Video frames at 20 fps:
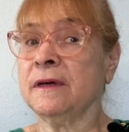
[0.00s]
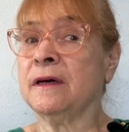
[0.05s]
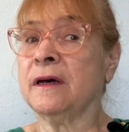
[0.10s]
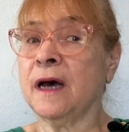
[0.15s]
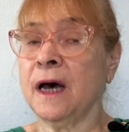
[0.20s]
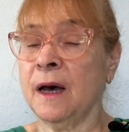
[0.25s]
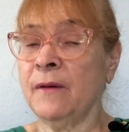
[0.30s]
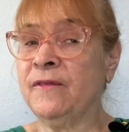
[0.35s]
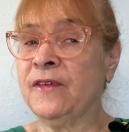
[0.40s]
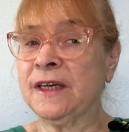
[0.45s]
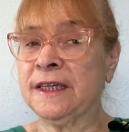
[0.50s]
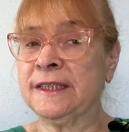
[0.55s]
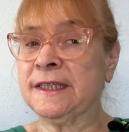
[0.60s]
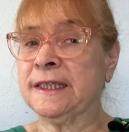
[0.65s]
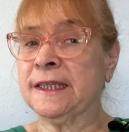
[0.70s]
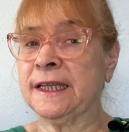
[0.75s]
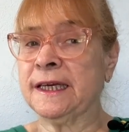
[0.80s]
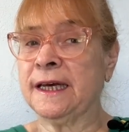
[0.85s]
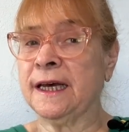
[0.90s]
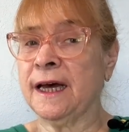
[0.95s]

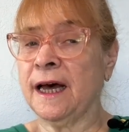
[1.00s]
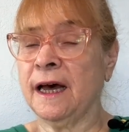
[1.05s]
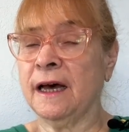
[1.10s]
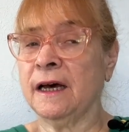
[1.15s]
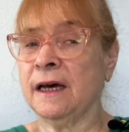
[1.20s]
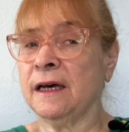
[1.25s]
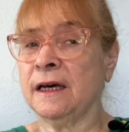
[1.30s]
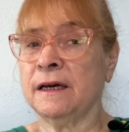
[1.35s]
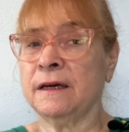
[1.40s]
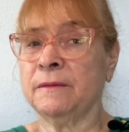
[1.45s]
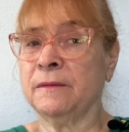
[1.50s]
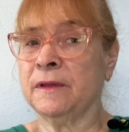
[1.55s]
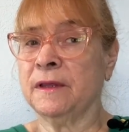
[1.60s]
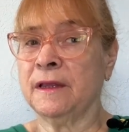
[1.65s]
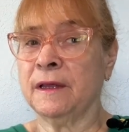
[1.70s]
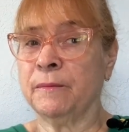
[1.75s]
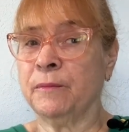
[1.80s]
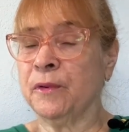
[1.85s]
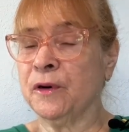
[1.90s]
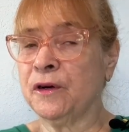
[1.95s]
obviously
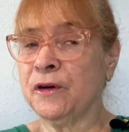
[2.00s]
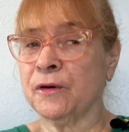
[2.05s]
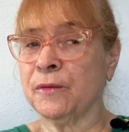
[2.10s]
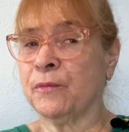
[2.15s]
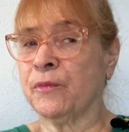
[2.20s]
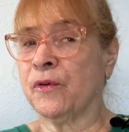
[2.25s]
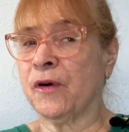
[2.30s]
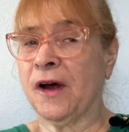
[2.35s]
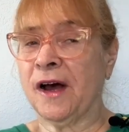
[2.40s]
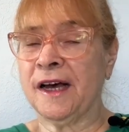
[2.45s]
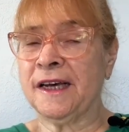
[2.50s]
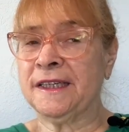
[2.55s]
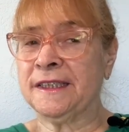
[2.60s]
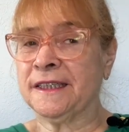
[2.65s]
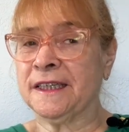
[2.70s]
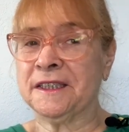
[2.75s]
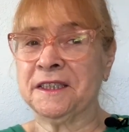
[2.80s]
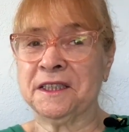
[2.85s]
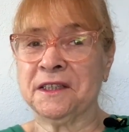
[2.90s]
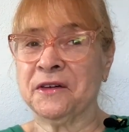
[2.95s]
the Booker Prize
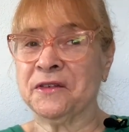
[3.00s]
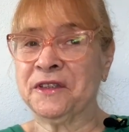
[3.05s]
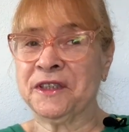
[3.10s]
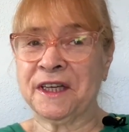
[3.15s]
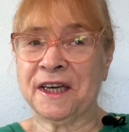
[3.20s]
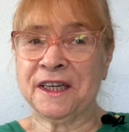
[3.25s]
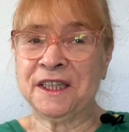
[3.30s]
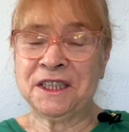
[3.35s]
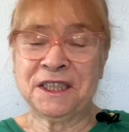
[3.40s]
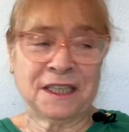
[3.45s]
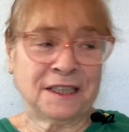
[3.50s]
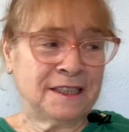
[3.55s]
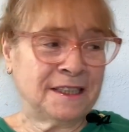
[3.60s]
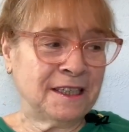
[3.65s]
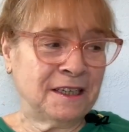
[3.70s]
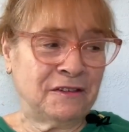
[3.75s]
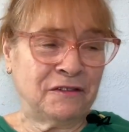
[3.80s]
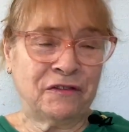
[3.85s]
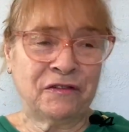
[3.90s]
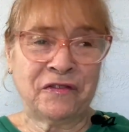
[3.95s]
Association
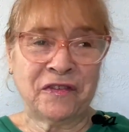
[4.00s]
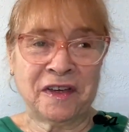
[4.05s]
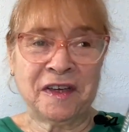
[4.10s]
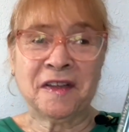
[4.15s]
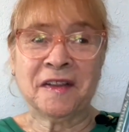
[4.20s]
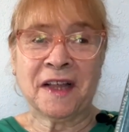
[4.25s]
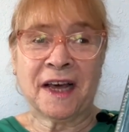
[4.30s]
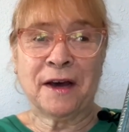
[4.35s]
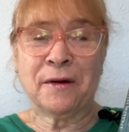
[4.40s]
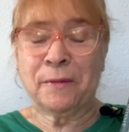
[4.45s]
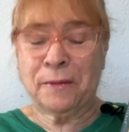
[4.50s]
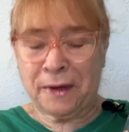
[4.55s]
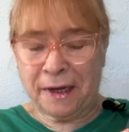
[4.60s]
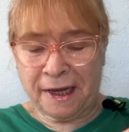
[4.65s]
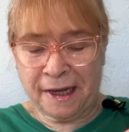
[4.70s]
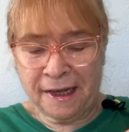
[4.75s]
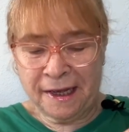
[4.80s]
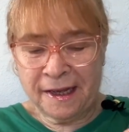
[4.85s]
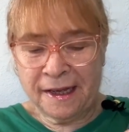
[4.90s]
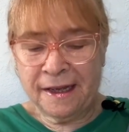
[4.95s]
didn't feel that
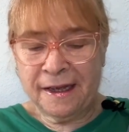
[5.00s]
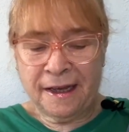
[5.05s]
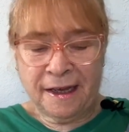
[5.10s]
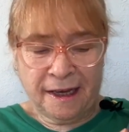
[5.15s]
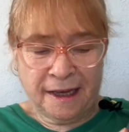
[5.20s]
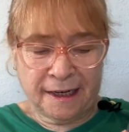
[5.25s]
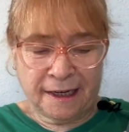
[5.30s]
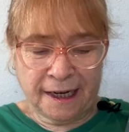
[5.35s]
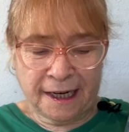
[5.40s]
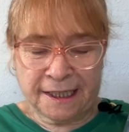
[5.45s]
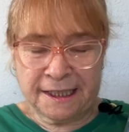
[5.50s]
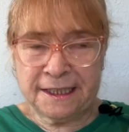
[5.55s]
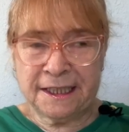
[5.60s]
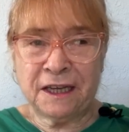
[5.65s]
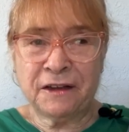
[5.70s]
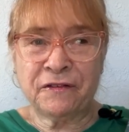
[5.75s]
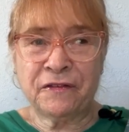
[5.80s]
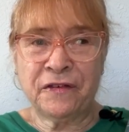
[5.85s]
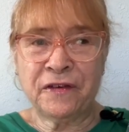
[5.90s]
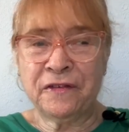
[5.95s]
way in
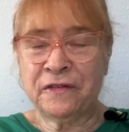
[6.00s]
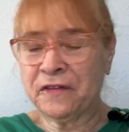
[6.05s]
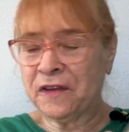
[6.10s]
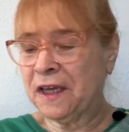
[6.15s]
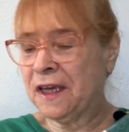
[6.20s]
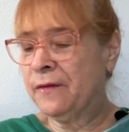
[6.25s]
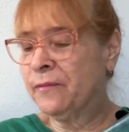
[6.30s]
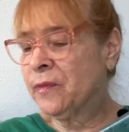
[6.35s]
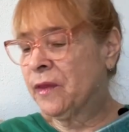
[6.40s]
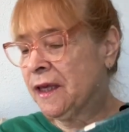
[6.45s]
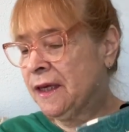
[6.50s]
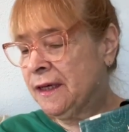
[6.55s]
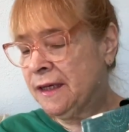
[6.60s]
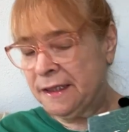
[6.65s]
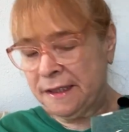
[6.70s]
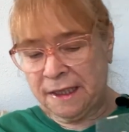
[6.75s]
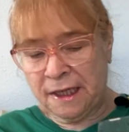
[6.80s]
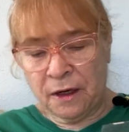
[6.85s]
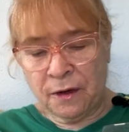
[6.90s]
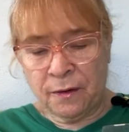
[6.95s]
1950.
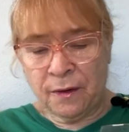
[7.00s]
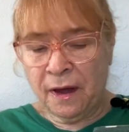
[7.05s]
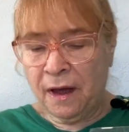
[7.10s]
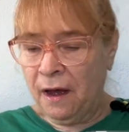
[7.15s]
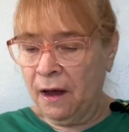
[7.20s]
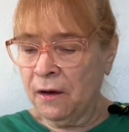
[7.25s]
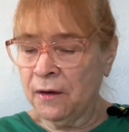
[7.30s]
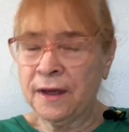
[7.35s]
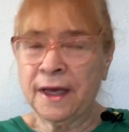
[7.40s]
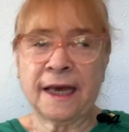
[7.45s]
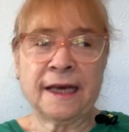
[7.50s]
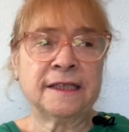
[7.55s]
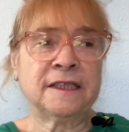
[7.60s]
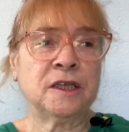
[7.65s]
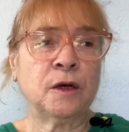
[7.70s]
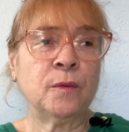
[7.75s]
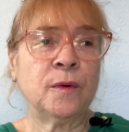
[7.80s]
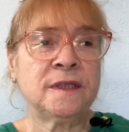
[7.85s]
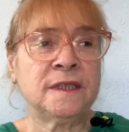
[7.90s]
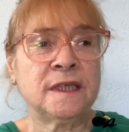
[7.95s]
So, okay,
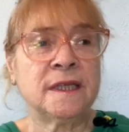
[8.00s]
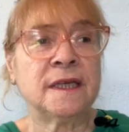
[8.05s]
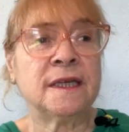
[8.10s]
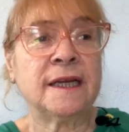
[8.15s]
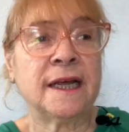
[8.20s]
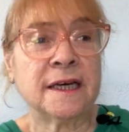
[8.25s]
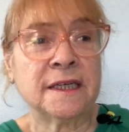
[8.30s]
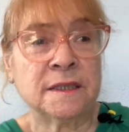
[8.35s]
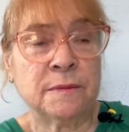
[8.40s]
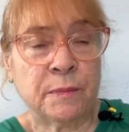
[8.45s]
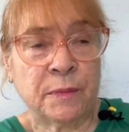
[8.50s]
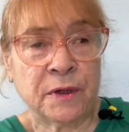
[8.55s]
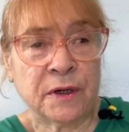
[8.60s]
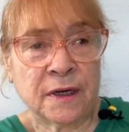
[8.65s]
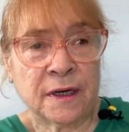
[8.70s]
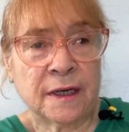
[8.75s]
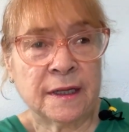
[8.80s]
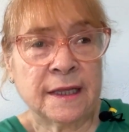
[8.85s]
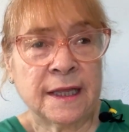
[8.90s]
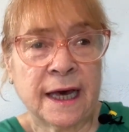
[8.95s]
so what's the next
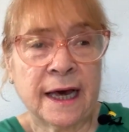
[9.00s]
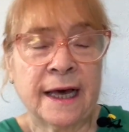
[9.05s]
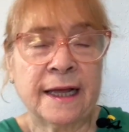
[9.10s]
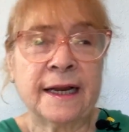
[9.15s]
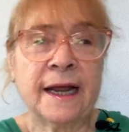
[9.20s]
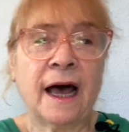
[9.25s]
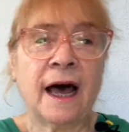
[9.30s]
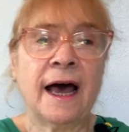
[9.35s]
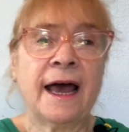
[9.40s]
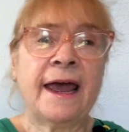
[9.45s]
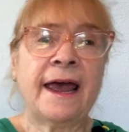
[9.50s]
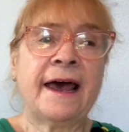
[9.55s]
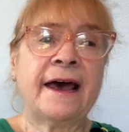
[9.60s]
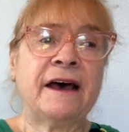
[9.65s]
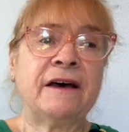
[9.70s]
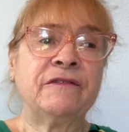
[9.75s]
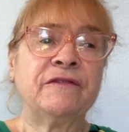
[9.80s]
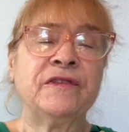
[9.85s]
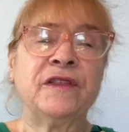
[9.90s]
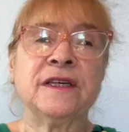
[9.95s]
book that I
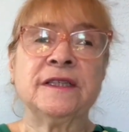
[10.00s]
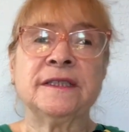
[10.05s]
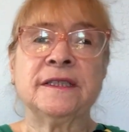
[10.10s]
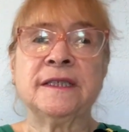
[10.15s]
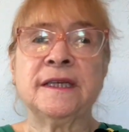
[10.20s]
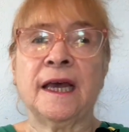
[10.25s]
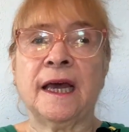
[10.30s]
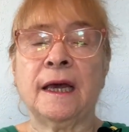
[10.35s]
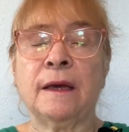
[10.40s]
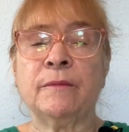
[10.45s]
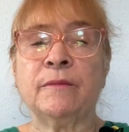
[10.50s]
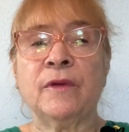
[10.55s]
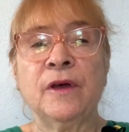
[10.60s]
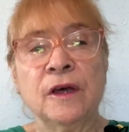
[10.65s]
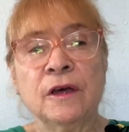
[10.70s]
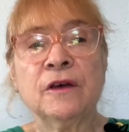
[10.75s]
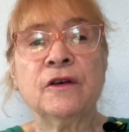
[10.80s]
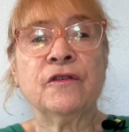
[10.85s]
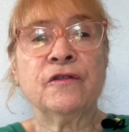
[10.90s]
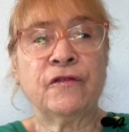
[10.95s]
have the same
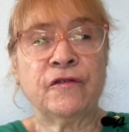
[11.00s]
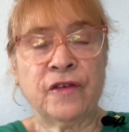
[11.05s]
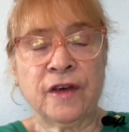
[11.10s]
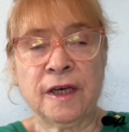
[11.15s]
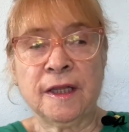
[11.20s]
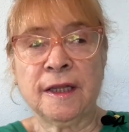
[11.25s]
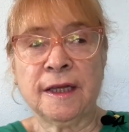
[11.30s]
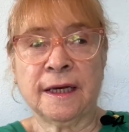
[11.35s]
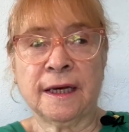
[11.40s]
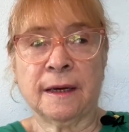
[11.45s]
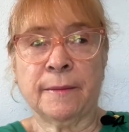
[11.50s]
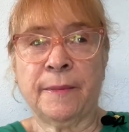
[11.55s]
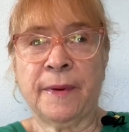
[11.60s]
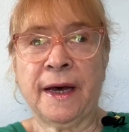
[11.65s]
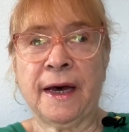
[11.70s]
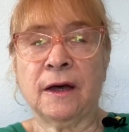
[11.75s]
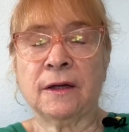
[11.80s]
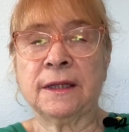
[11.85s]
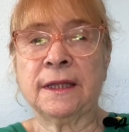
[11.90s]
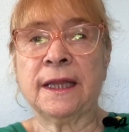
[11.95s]
feeling
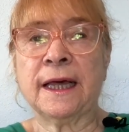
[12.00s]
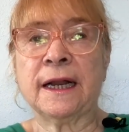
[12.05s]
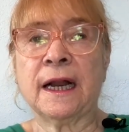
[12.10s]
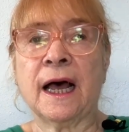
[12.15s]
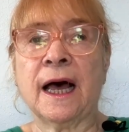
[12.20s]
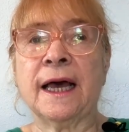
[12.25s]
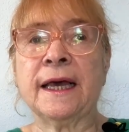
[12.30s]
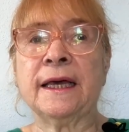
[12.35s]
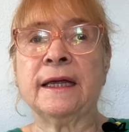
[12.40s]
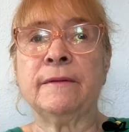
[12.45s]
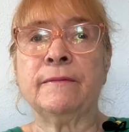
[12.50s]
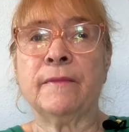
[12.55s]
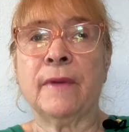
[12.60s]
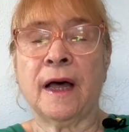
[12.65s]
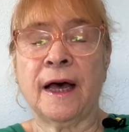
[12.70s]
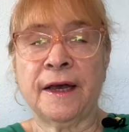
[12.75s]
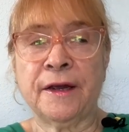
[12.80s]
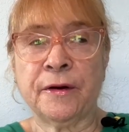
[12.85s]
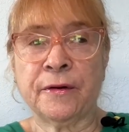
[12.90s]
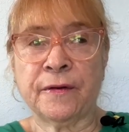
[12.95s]
about, that I
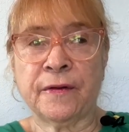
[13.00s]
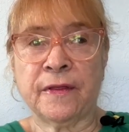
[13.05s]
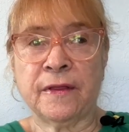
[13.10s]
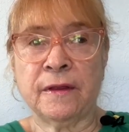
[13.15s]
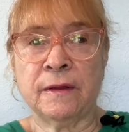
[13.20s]
admire